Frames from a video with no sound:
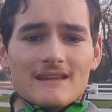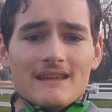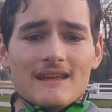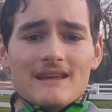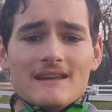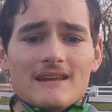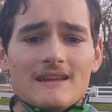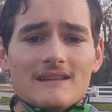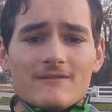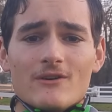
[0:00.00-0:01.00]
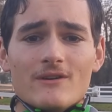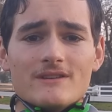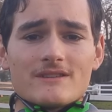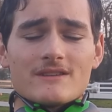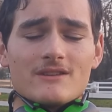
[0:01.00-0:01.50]
And of
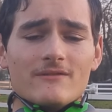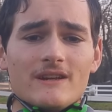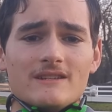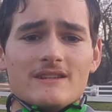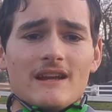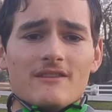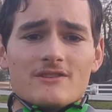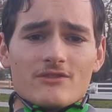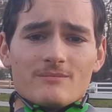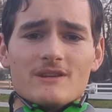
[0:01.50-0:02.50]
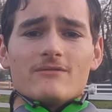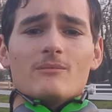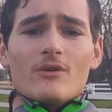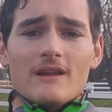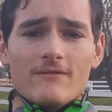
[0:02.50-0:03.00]
course, don't forget to check out the description
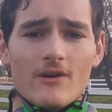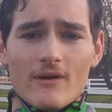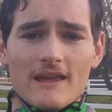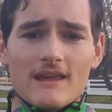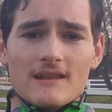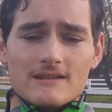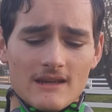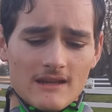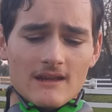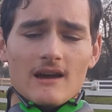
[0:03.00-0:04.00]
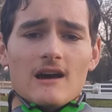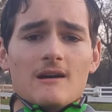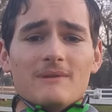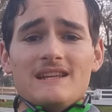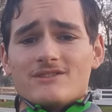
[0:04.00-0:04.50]
for more info and
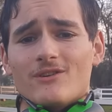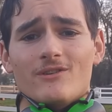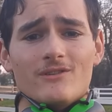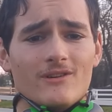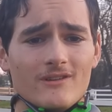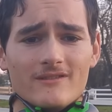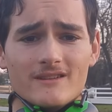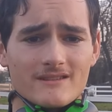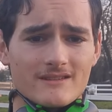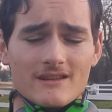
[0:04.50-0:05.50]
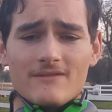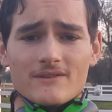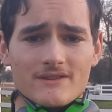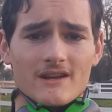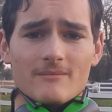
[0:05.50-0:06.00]
um, links to all, all of the stuff I
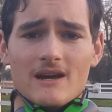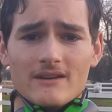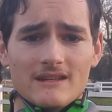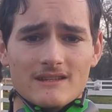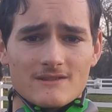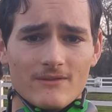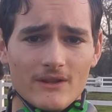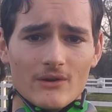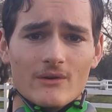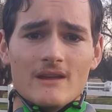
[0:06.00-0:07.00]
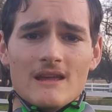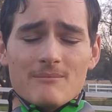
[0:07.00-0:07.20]
was talking about in this video.